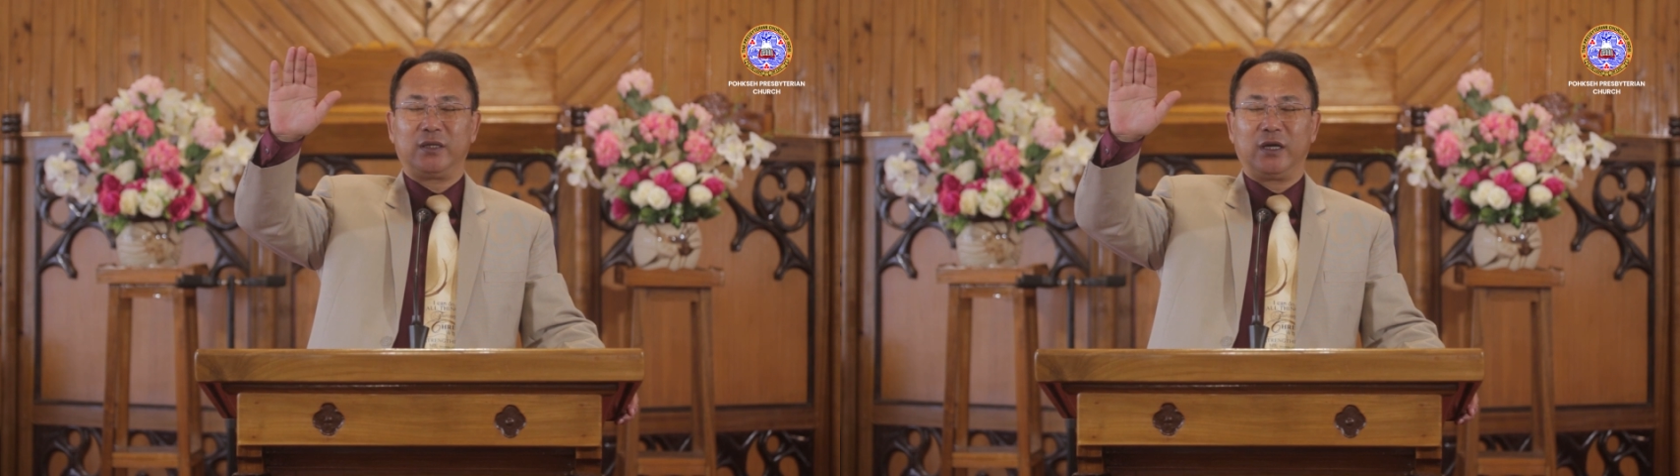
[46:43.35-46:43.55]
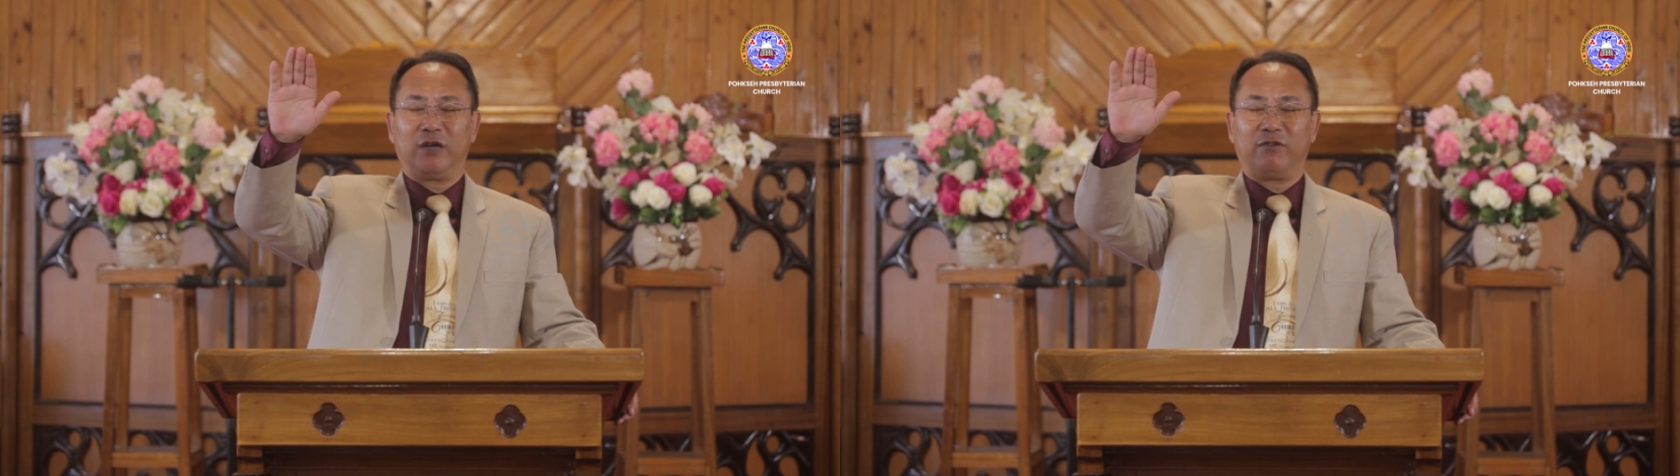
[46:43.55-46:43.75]

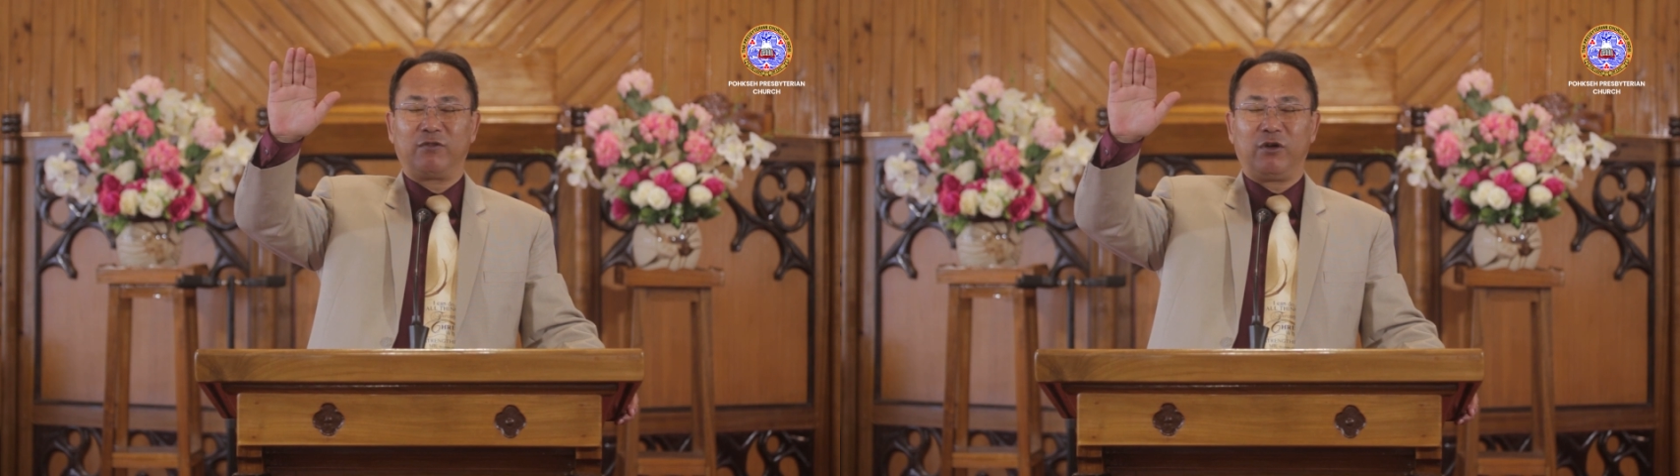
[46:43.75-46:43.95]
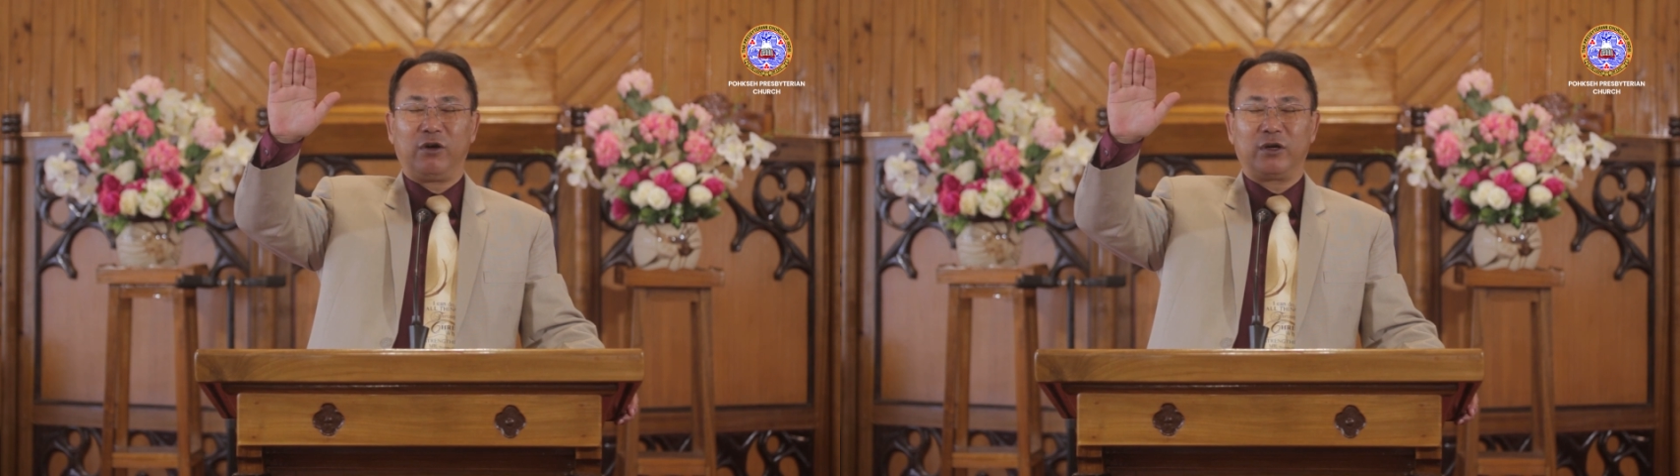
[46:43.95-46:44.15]
the love
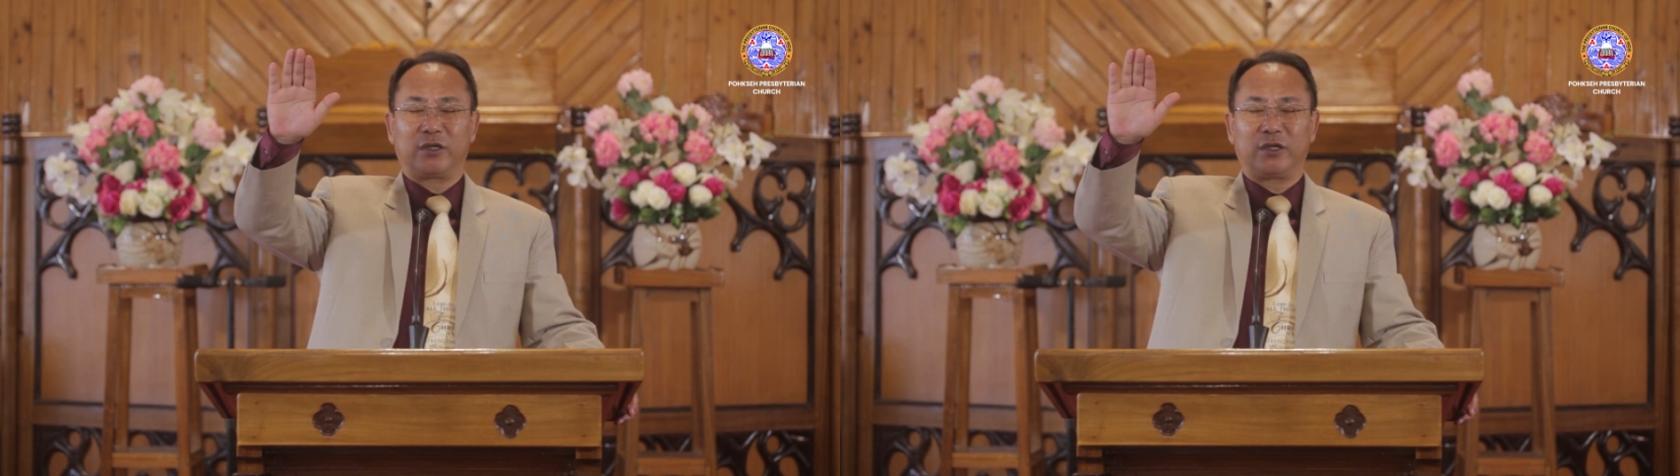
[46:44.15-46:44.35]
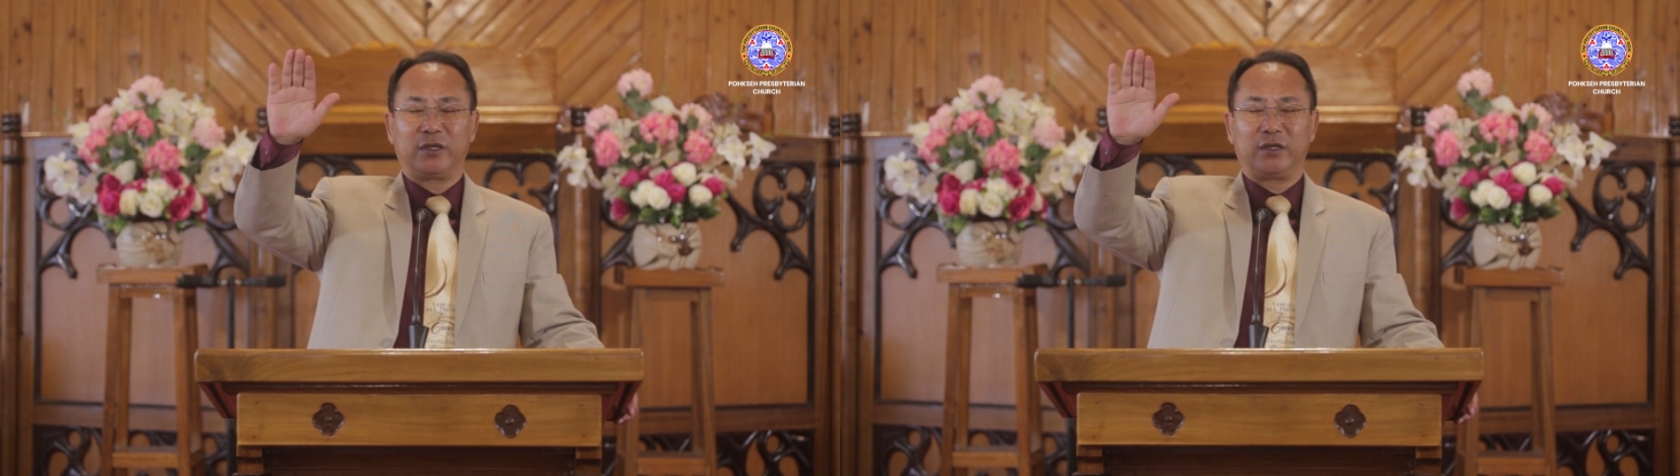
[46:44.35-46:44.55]
of God,
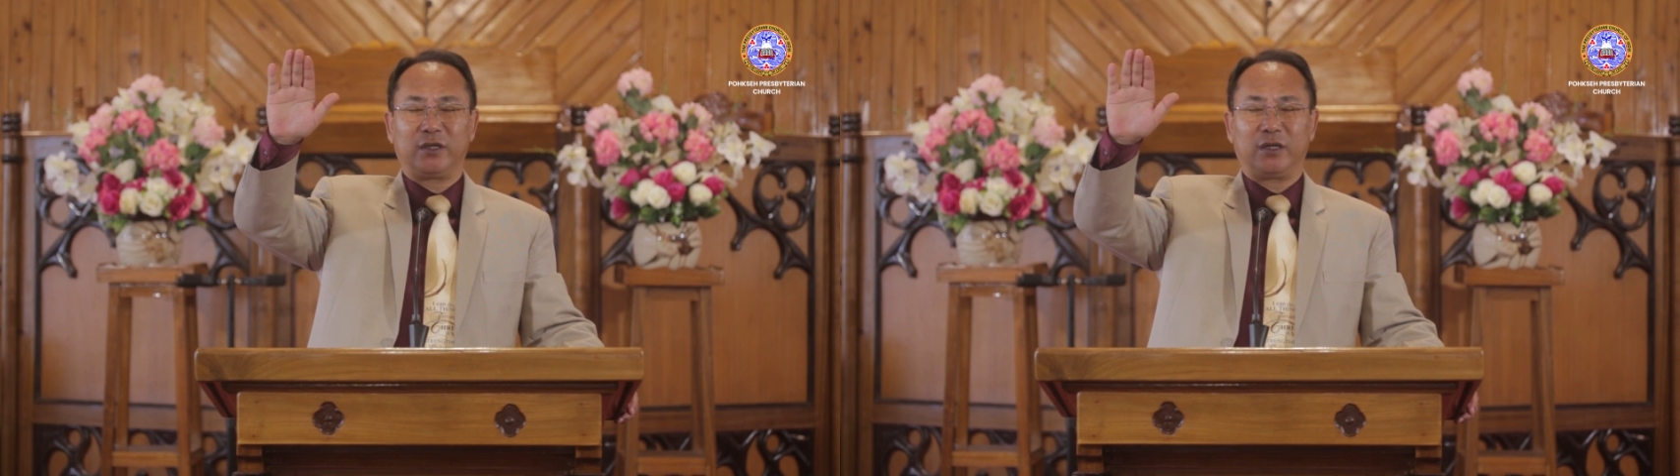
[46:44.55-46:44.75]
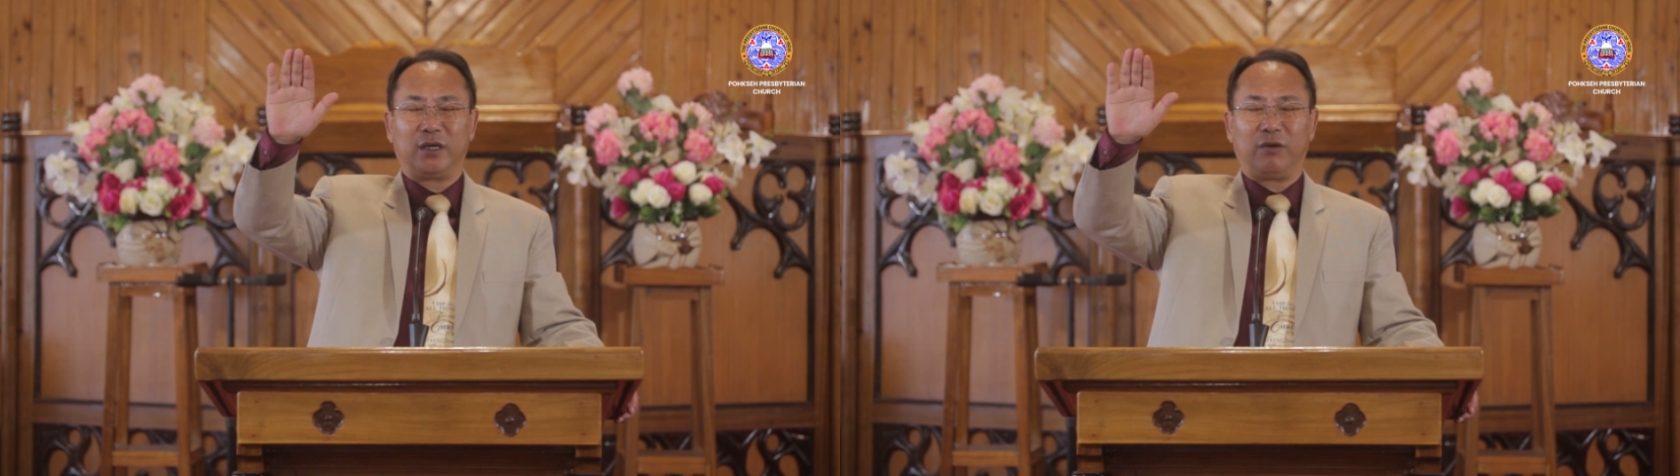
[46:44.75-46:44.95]

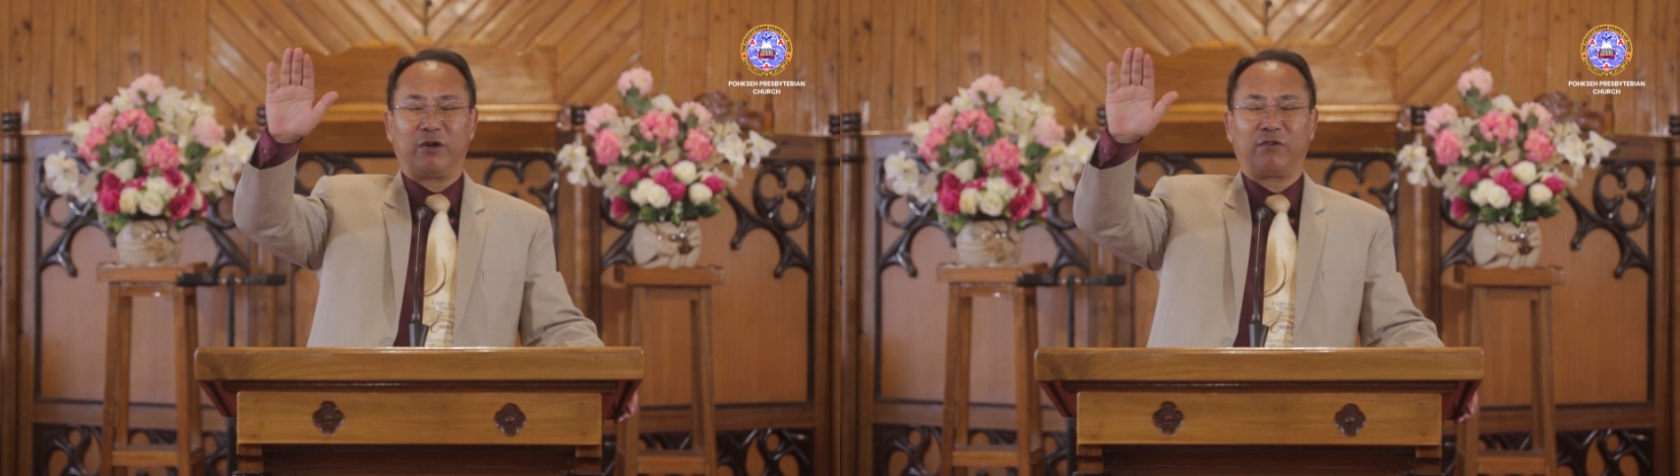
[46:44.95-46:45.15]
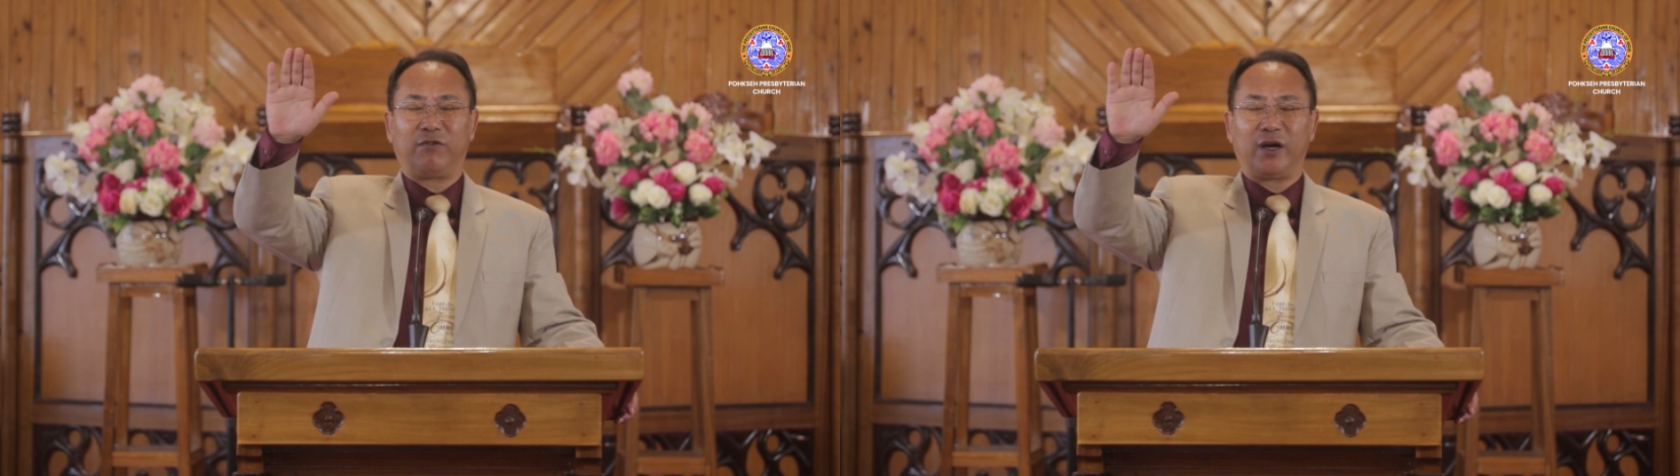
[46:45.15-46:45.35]

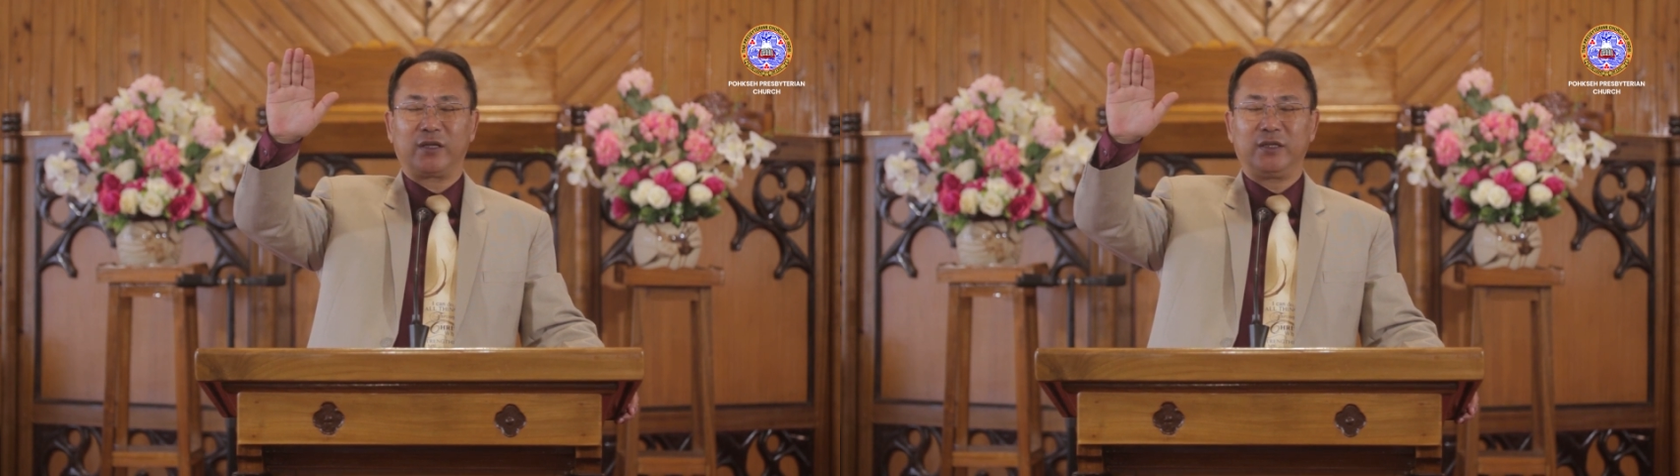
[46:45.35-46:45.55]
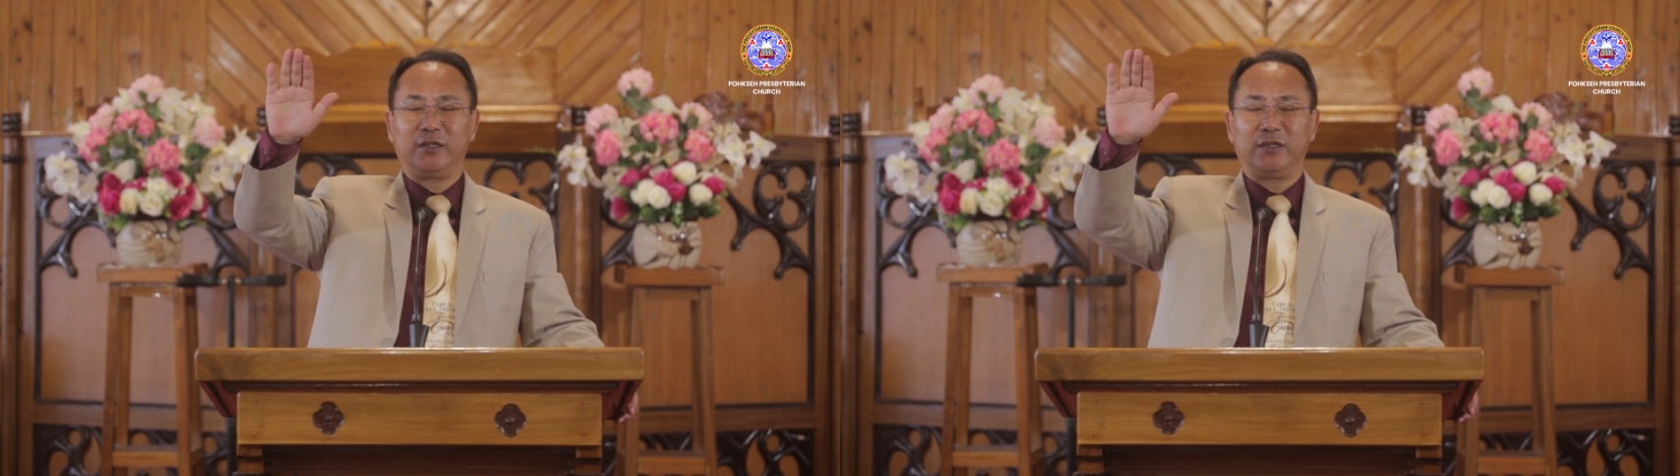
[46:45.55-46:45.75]
our
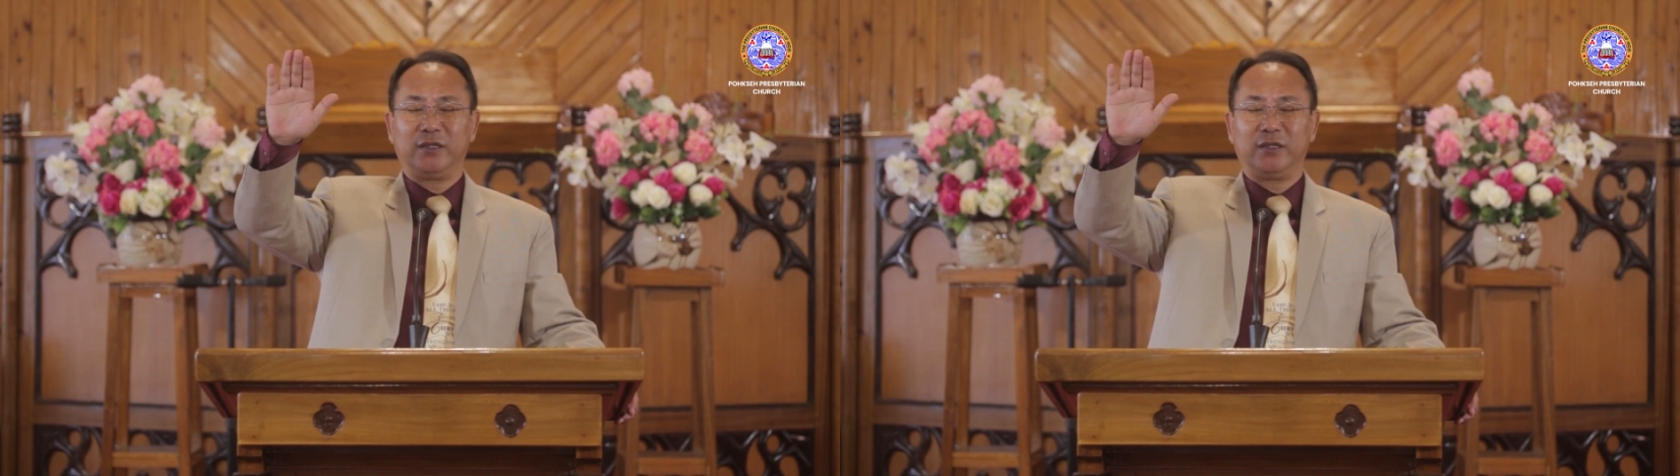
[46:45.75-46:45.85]
Father,